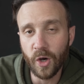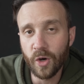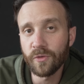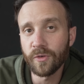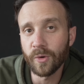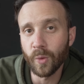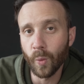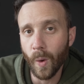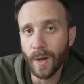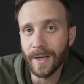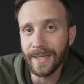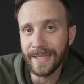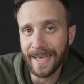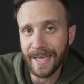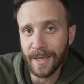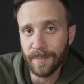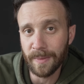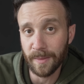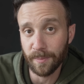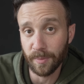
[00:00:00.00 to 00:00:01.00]
over 1
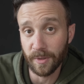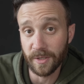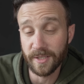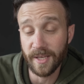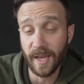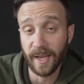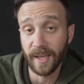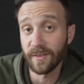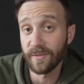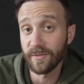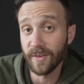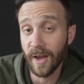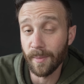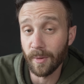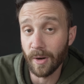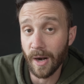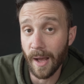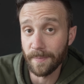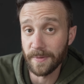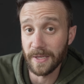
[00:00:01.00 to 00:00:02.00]
gigabit per second
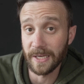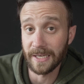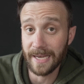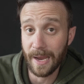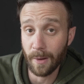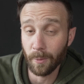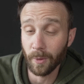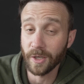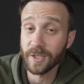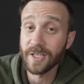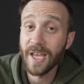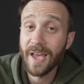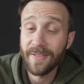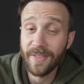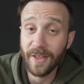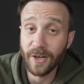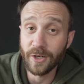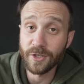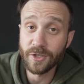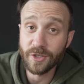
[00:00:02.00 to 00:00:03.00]
fiber optic networks
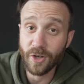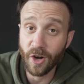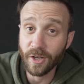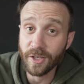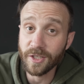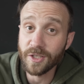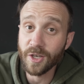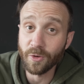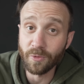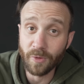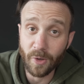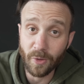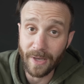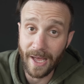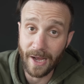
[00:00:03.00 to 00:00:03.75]
that are starting to roll